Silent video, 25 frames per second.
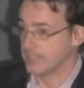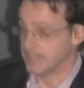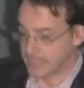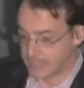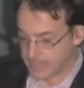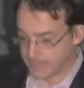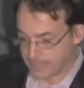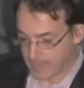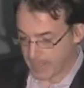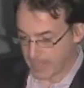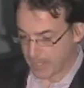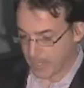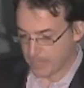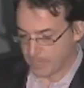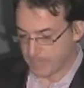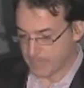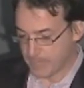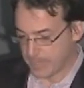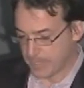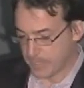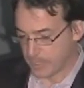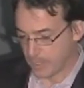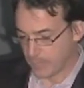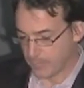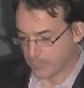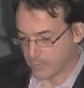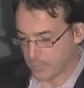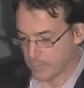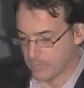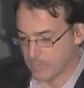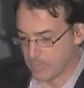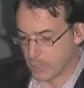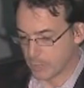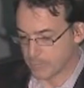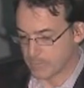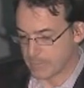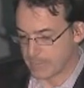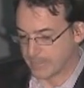and the development of
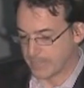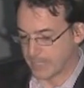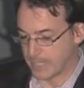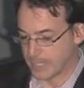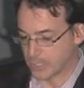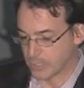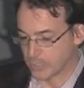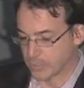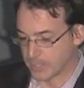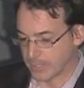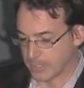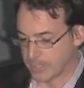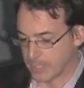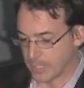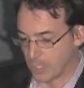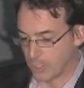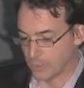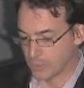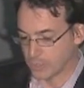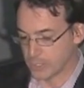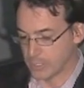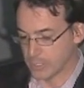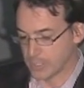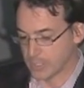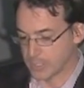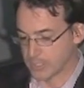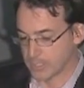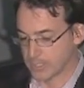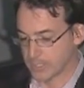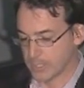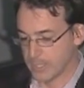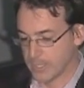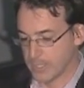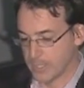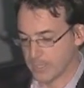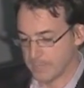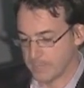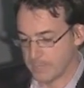human augmentation
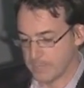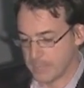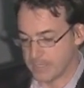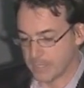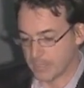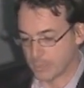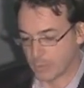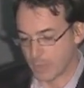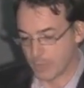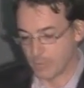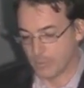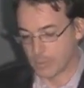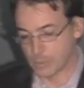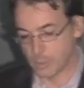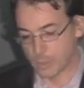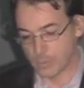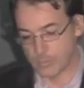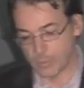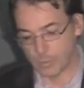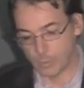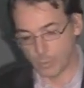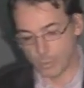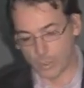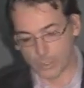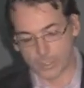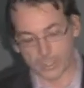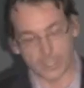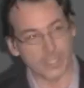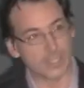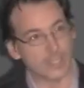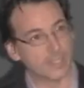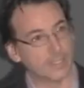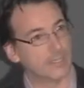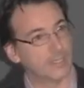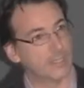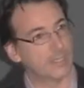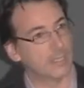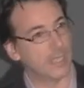technologies mean that robots could be
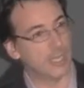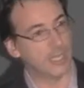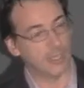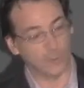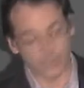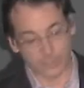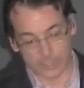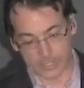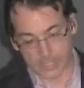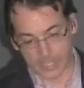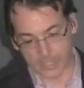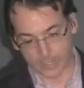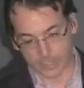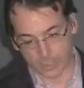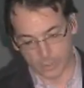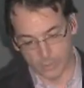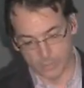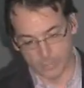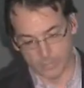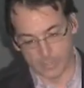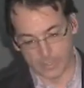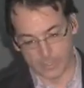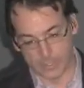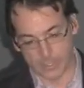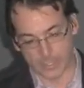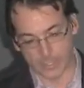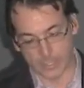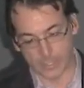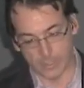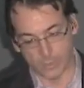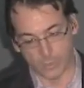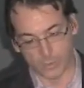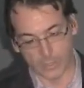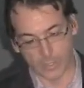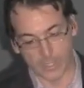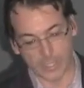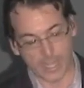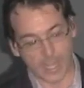working alongside humans
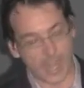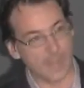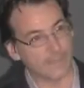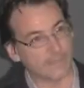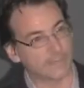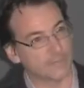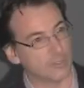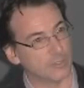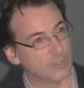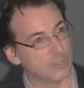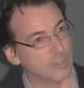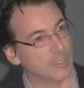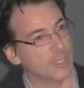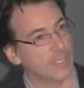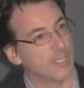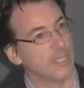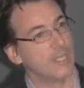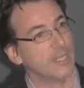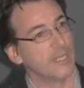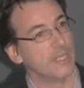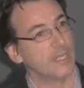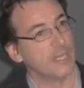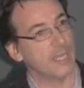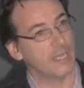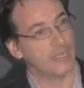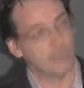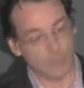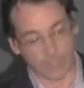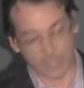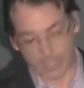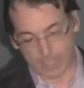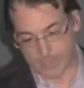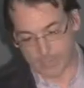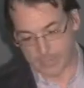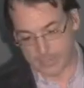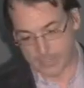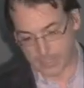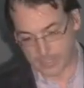in looking after and
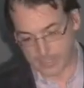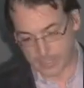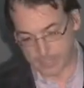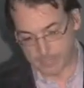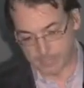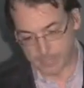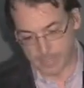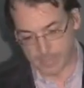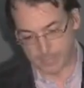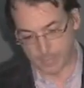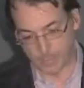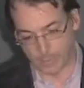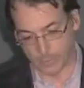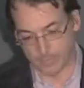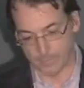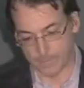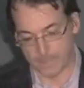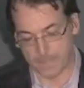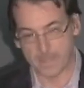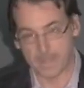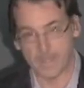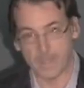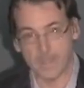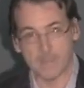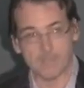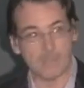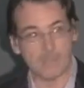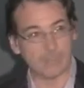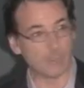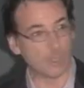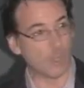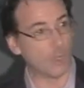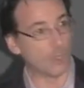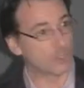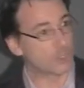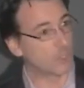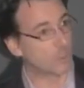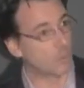rehabilitating people,
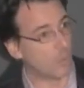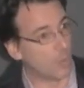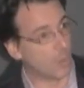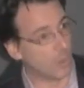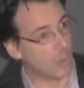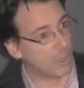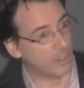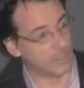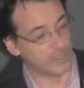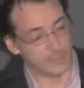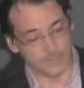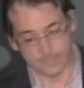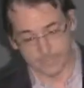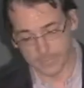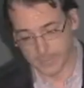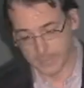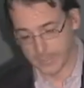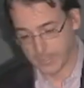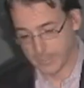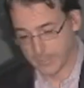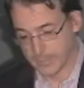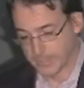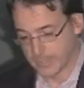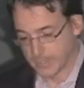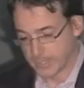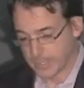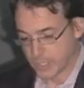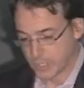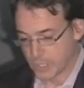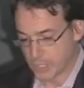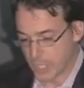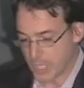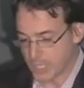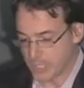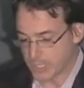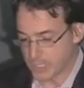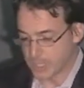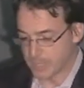but also warned that
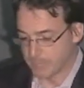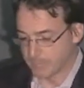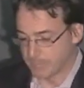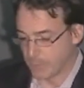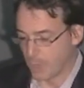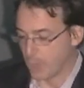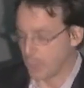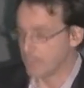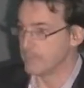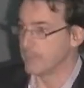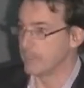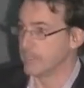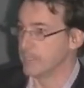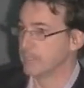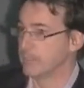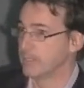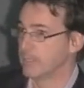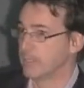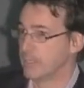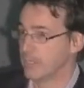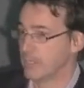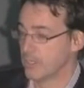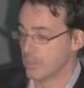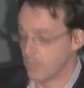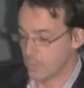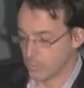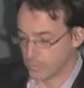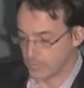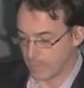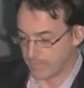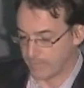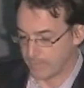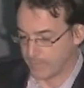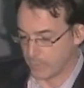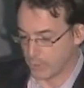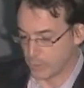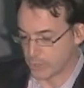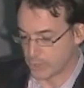the change in employment
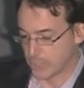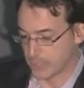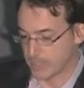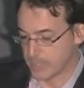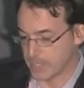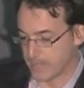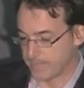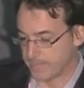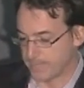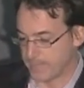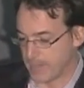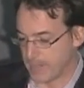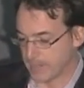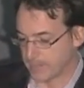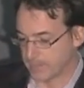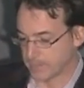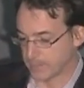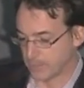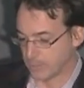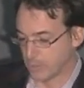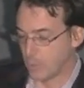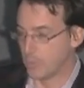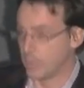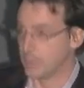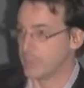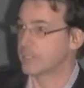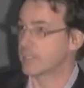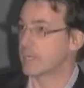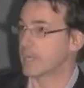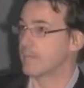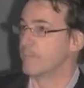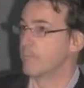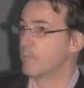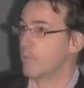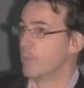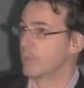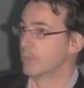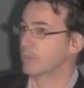could adversely affect
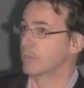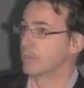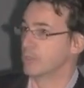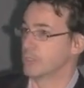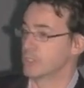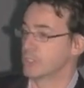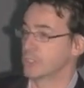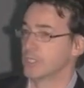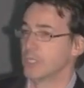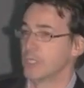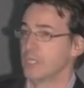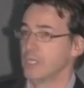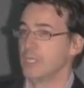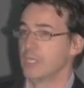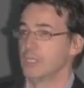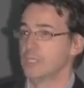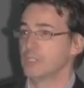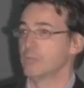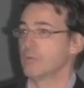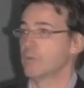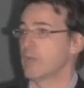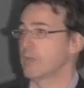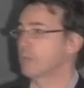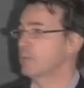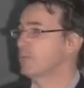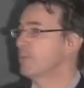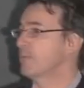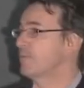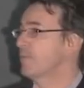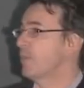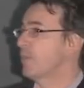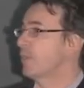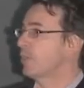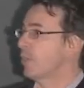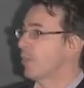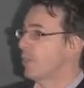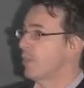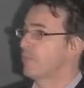lower-income workers. So we have to
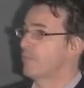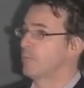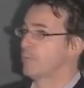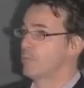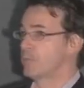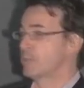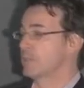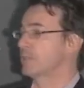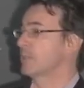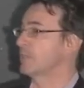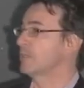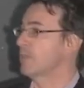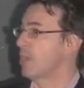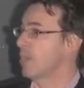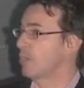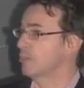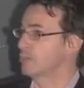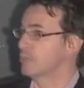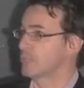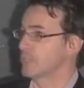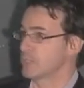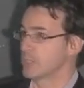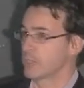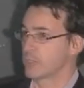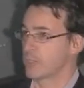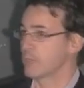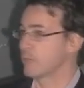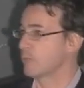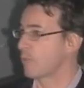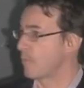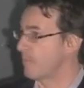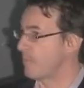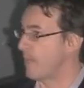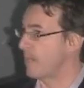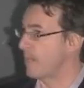be very careful with these technologies, not only